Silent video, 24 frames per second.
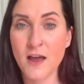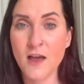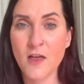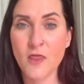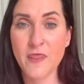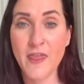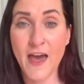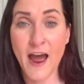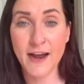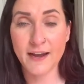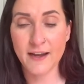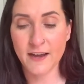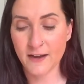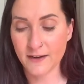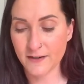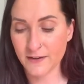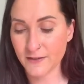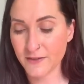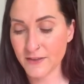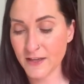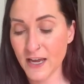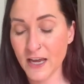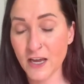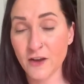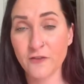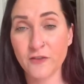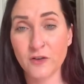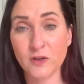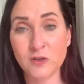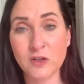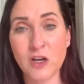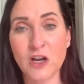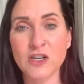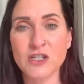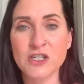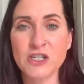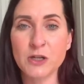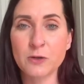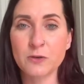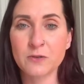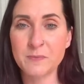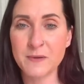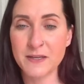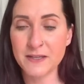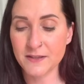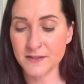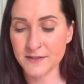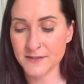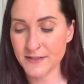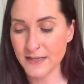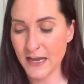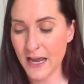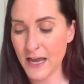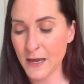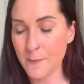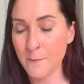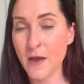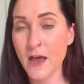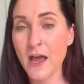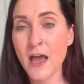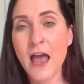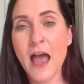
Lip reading: that kind of thing. For lunch, it would be the same.